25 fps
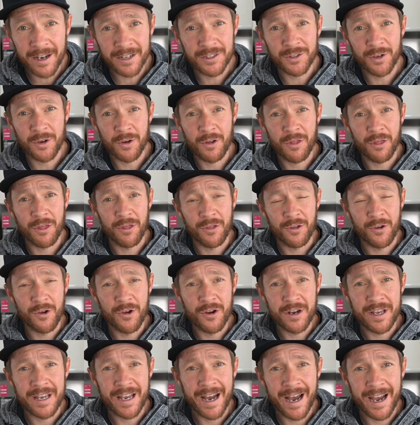I turned
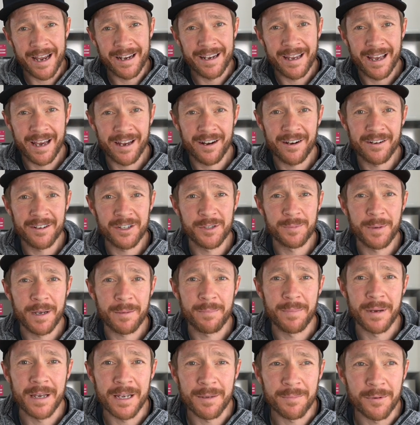38. Now, I don't
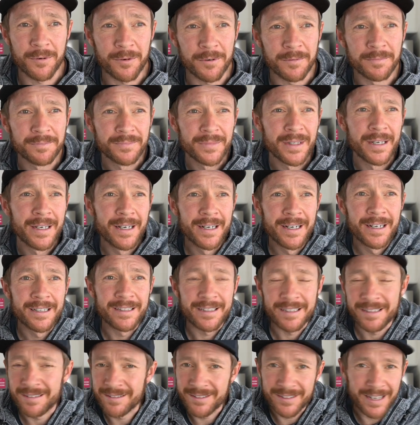expect people
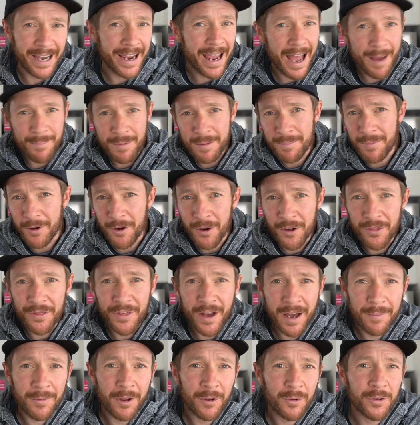to say happy
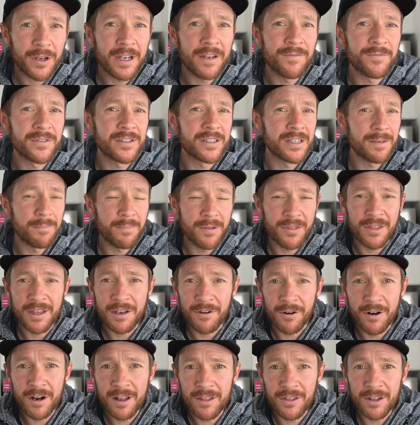birthday. I'm not looking for
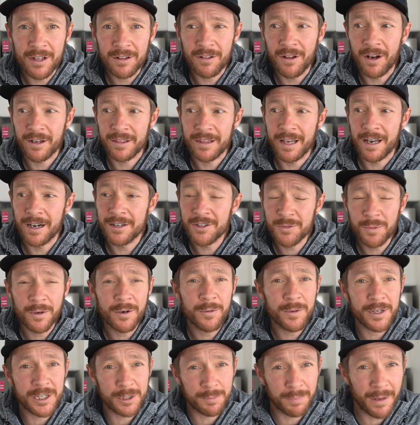sympathy or anything like that. I just
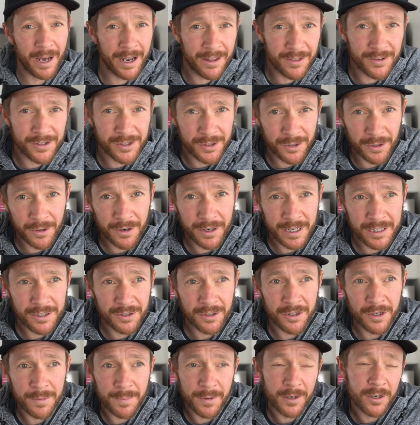want to explain the story
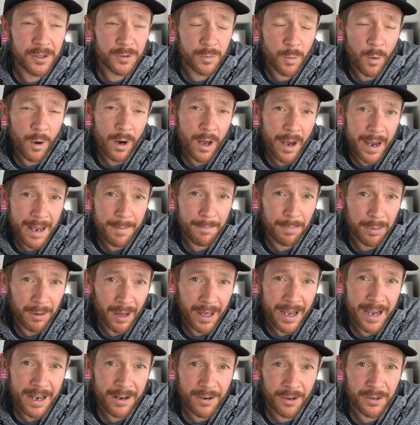to you, because what I had
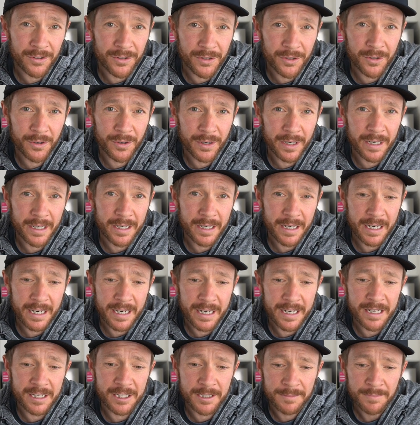planned on doing
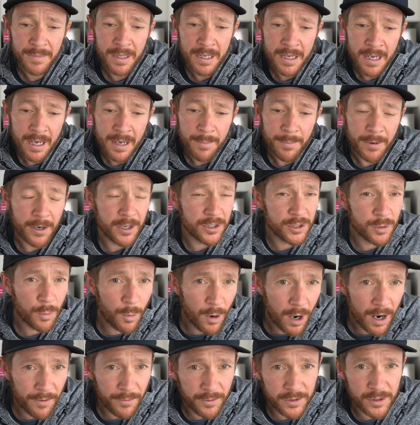is, because the
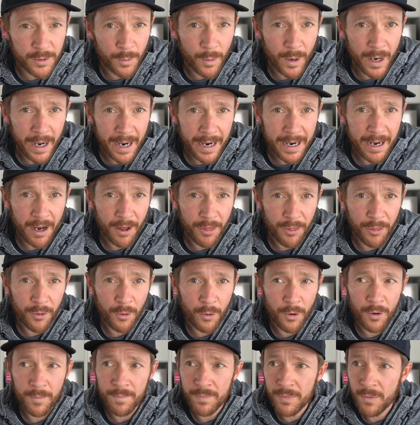wife was away, I
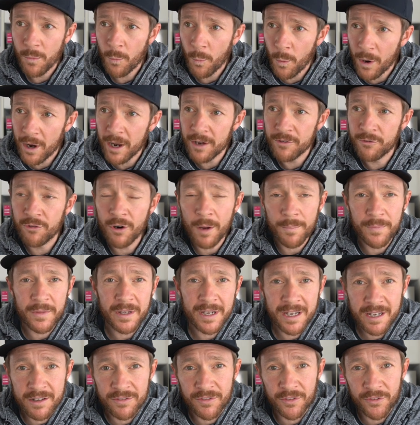thought when I dropped the
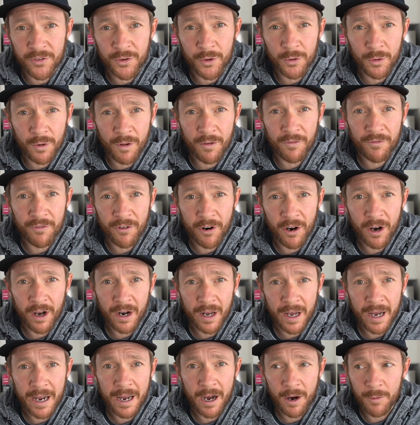kids at school on
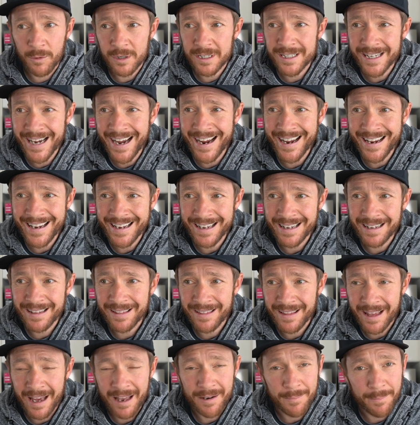Friday, I would take
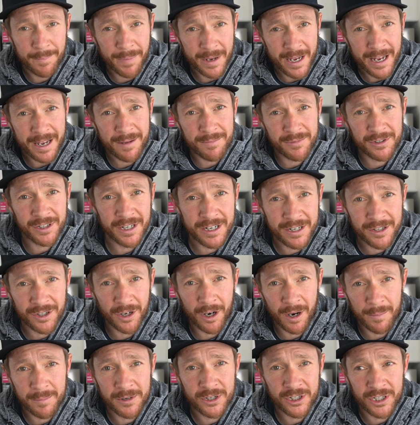that BMC
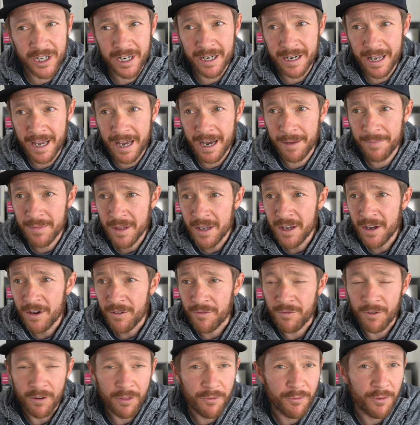Time Machine out
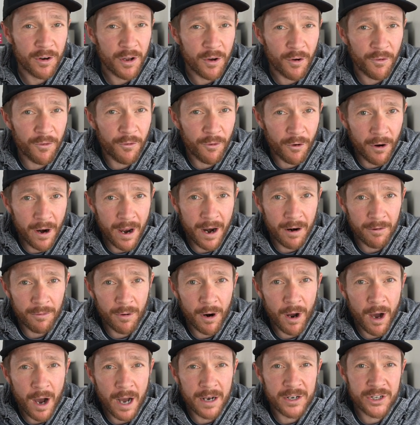for a 3 or 4 hour
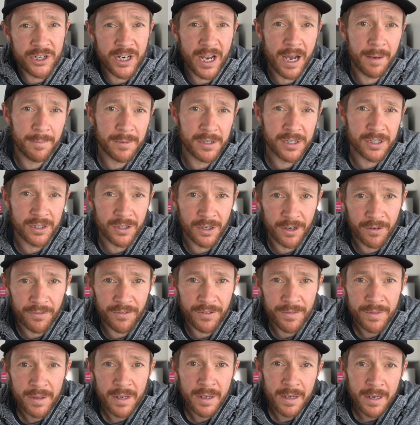ride, shout
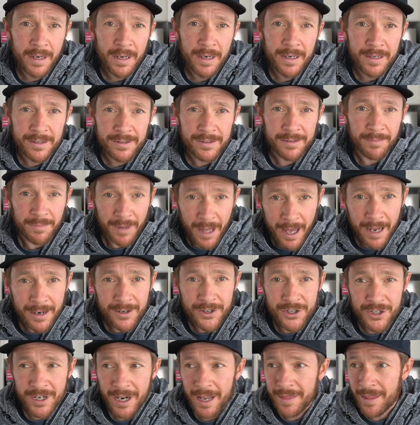myself some
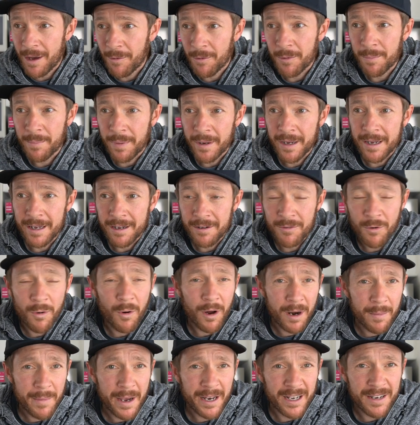lunch, and that would be
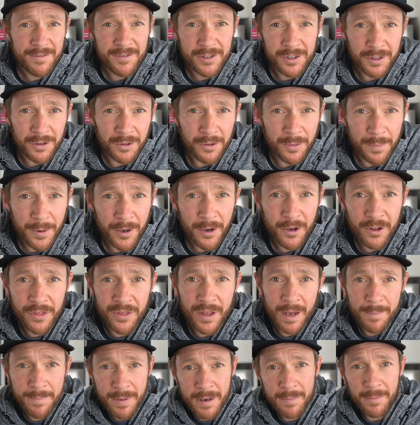quite a magnificent little
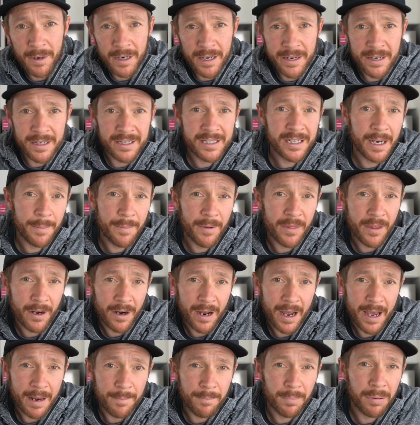birthday. Pick my kids up, and then
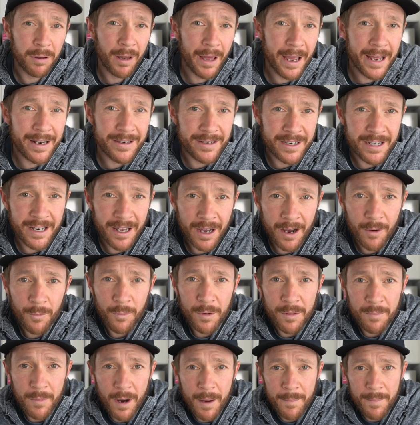I had planned dinner
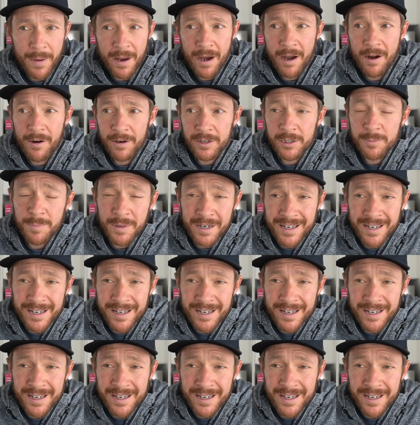with my parents.